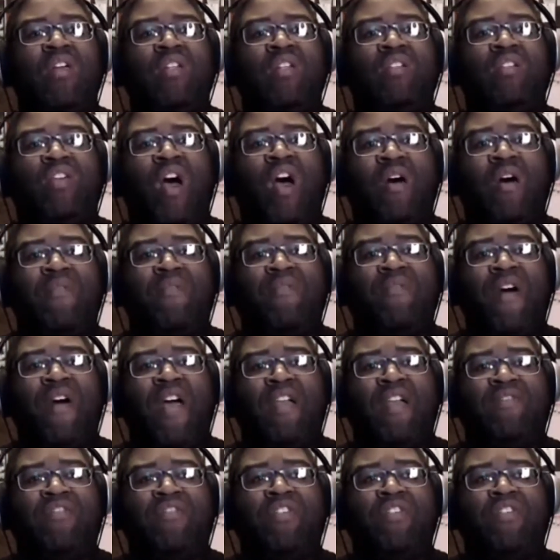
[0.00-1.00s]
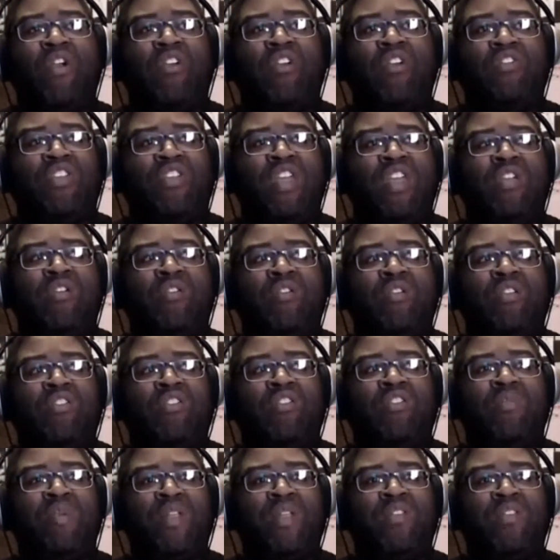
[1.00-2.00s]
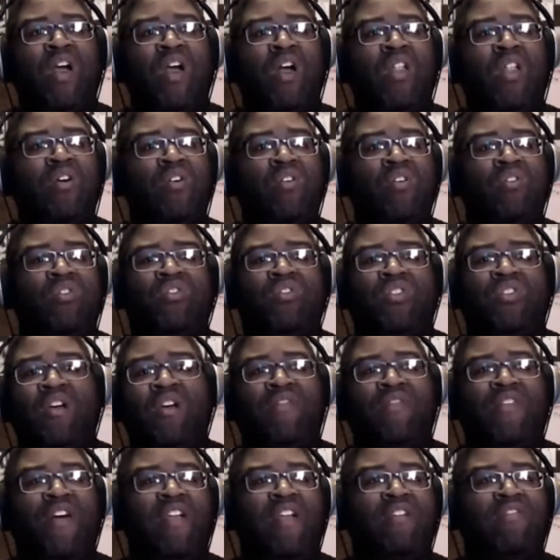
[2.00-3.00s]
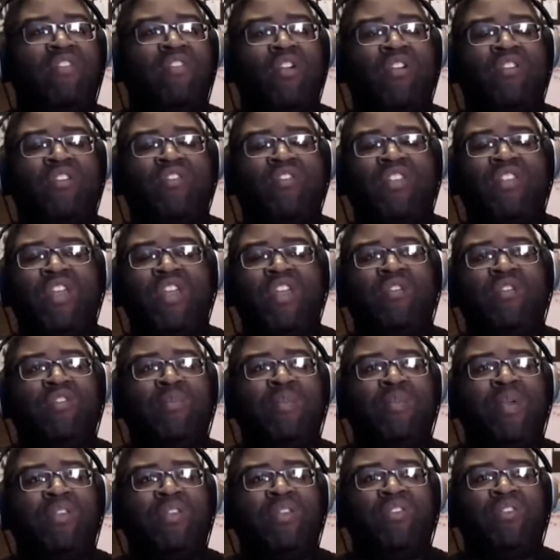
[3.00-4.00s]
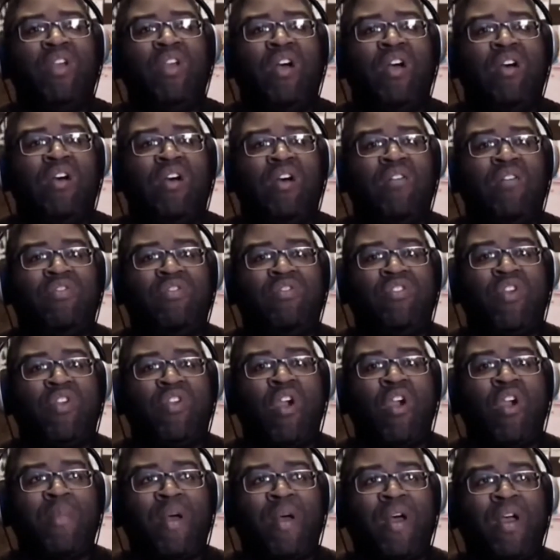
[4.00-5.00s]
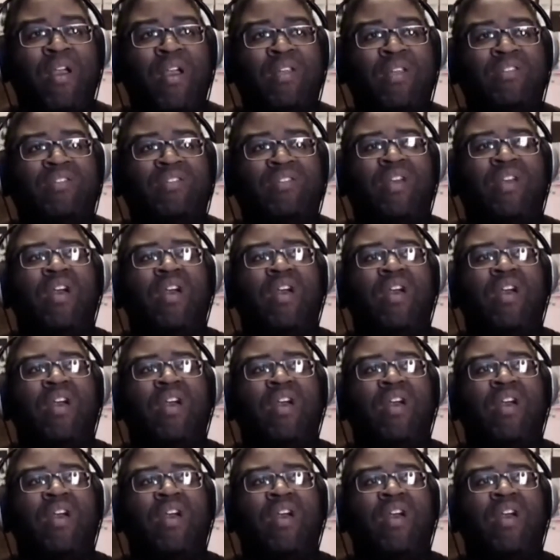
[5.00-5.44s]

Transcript: top 5 dark secrets of McDonald's, top 5 dark secrets of Starbucks.